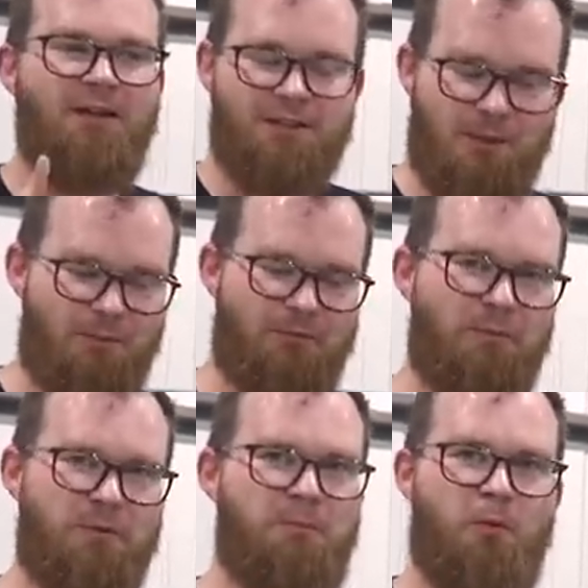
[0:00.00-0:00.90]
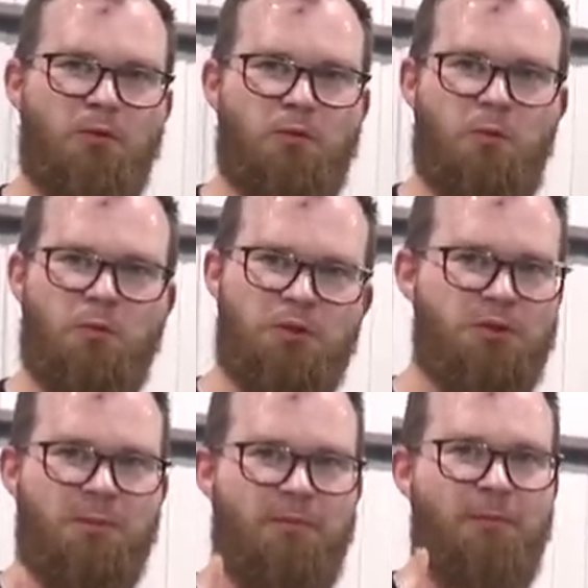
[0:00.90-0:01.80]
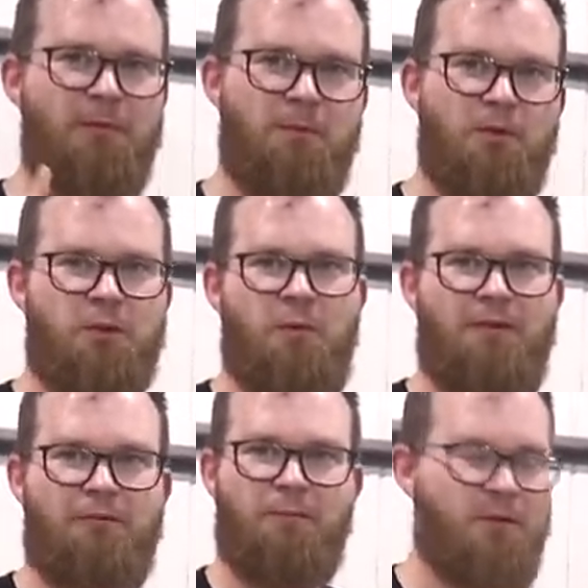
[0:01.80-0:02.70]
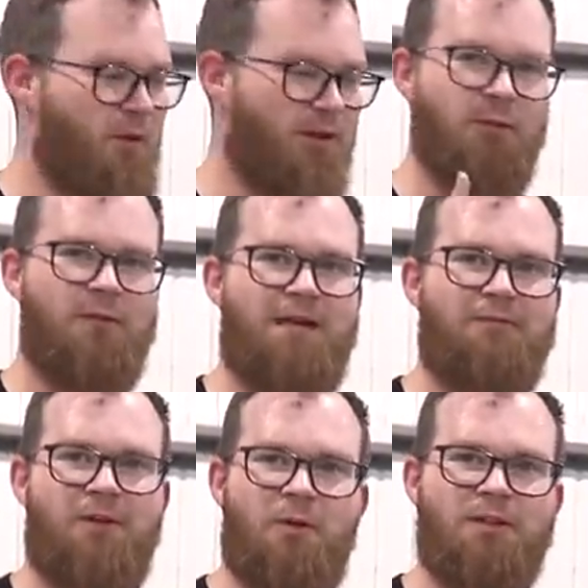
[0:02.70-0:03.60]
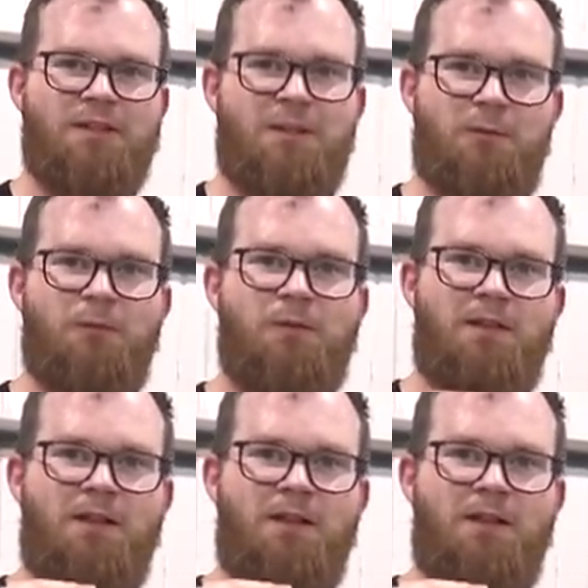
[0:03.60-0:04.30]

some of them you pull towards you, some of them you push away from you, and you never know until